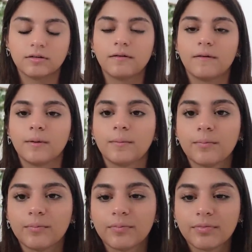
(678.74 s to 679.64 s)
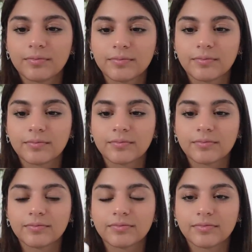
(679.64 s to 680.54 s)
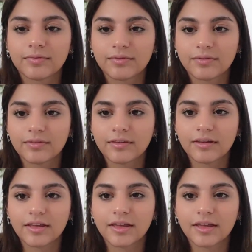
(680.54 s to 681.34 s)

Nobody speaks.